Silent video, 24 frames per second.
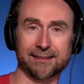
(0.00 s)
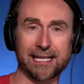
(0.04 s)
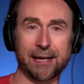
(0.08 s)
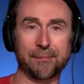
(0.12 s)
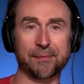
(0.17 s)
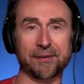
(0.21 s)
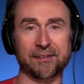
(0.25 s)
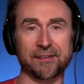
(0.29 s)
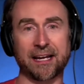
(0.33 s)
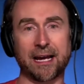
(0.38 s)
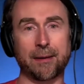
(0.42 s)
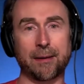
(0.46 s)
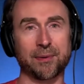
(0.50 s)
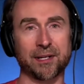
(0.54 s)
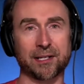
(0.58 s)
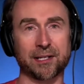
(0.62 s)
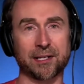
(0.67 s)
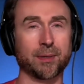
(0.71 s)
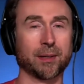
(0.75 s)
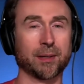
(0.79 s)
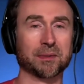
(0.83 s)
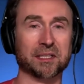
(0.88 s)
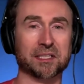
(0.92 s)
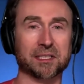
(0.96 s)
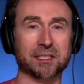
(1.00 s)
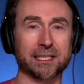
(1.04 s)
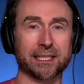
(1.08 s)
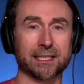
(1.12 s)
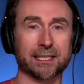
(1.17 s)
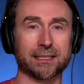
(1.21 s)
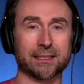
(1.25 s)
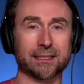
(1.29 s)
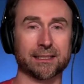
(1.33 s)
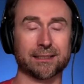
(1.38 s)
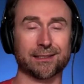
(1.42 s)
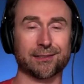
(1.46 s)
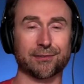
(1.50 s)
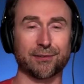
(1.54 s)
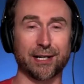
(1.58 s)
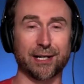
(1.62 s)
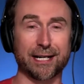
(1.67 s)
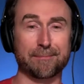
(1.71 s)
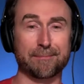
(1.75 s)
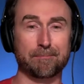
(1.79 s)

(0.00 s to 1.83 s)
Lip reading: happening publicly, right?